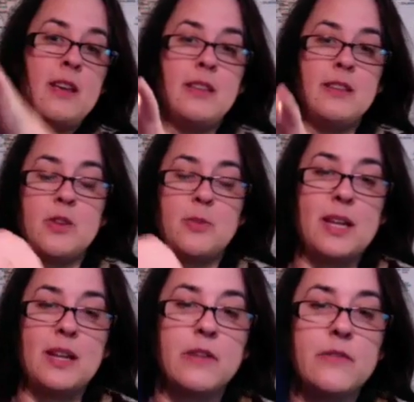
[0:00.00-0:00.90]
these are made
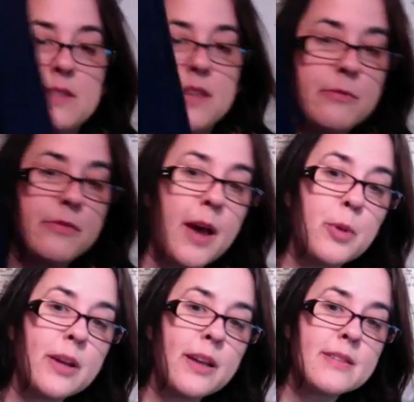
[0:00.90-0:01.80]
out of the same
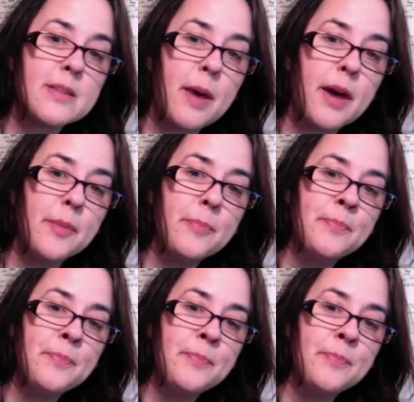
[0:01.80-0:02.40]
fabric as the bottom.